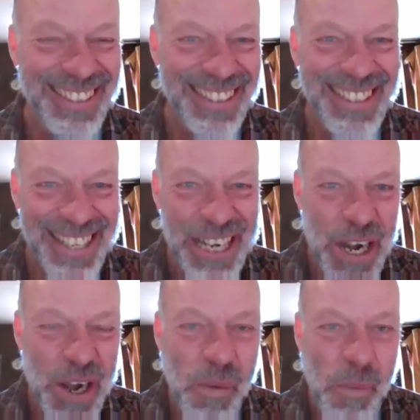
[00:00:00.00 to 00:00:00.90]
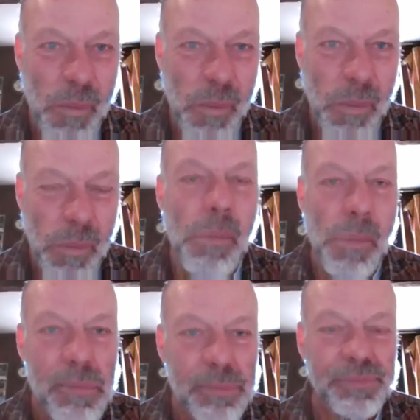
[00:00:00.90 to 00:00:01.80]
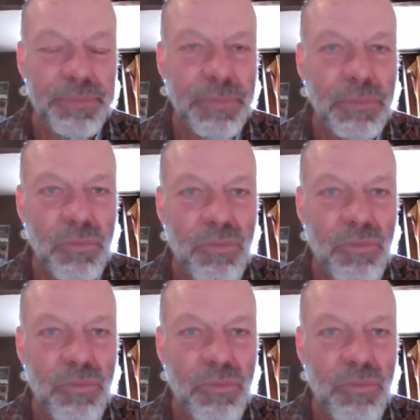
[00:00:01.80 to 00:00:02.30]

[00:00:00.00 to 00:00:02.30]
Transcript: it makes me ask questions. Right. Let me go back to a personal